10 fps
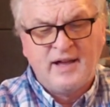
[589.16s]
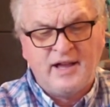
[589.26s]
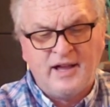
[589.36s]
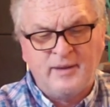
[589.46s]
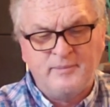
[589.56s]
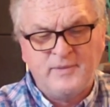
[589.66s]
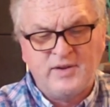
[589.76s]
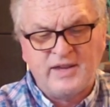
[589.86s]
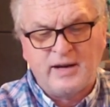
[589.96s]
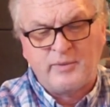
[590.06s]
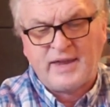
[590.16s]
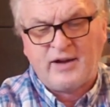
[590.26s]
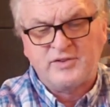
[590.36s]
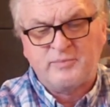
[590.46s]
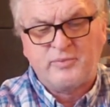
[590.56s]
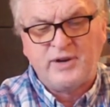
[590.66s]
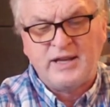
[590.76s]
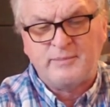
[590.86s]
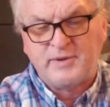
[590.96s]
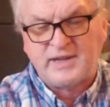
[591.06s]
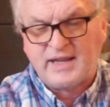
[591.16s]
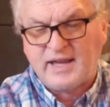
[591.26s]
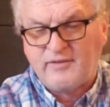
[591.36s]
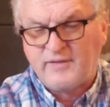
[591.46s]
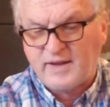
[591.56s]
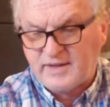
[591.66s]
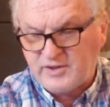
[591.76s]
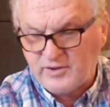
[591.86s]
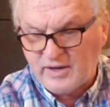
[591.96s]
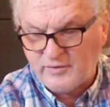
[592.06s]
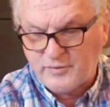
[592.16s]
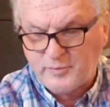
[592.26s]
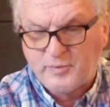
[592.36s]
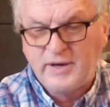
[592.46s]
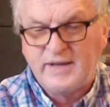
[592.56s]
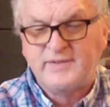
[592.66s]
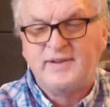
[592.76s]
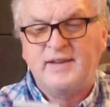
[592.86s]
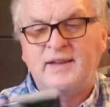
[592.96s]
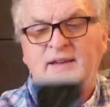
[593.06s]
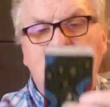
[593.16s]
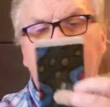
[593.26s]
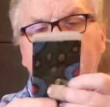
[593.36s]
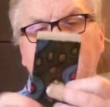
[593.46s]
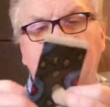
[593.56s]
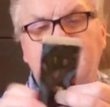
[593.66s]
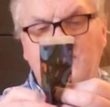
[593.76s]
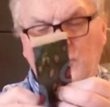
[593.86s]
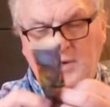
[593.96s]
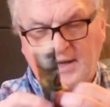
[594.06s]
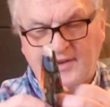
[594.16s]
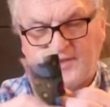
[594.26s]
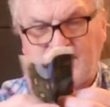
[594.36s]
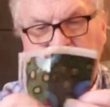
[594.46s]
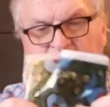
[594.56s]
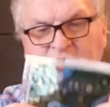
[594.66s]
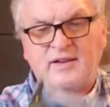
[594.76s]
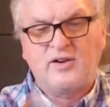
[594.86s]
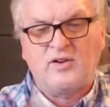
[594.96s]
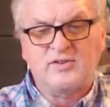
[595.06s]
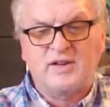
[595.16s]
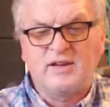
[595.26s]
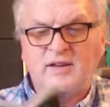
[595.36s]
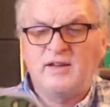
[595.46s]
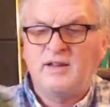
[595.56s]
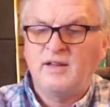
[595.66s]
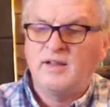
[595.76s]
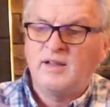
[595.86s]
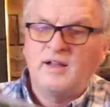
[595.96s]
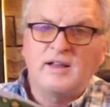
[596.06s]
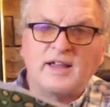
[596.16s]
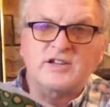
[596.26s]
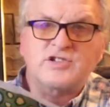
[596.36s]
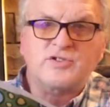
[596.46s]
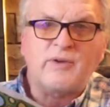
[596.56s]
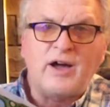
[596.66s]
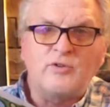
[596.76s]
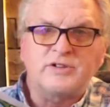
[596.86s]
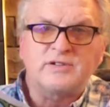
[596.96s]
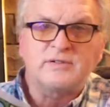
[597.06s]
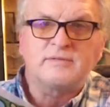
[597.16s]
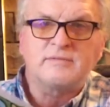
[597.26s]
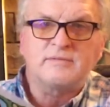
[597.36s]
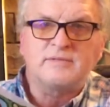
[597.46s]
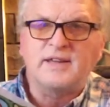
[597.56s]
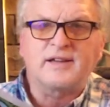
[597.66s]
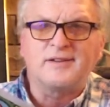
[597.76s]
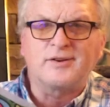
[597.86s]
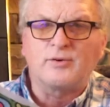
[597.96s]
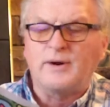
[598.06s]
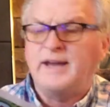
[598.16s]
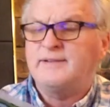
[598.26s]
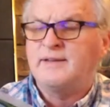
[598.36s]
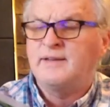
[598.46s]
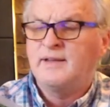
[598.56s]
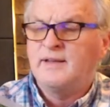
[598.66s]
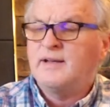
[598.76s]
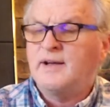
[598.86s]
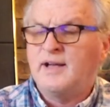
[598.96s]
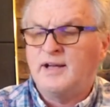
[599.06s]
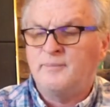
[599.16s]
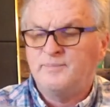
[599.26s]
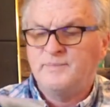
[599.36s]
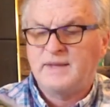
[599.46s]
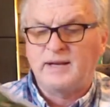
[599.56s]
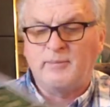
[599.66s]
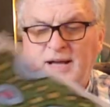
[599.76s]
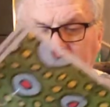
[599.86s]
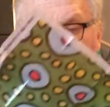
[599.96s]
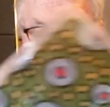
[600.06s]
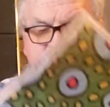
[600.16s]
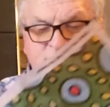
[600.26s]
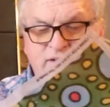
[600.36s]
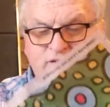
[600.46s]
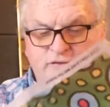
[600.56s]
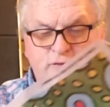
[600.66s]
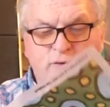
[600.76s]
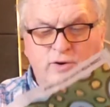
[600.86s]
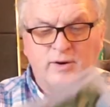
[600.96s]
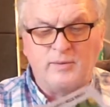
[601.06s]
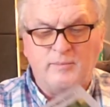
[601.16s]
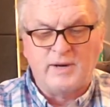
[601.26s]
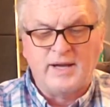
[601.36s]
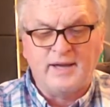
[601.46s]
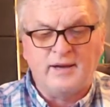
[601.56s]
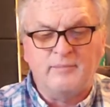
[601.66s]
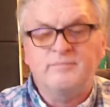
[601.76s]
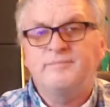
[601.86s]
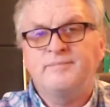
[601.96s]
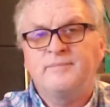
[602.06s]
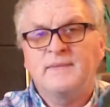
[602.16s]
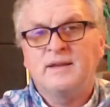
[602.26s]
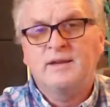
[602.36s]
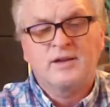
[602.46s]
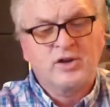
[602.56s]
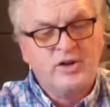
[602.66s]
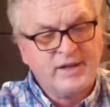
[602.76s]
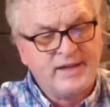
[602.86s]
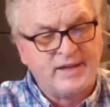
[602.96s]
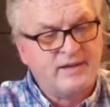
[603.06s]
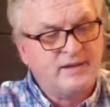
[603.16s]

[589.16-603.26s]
You can get them without the print, but they have they do have print. I think this one is called like Trout. Isn't that going to look great? And I might even use this for my cook kit.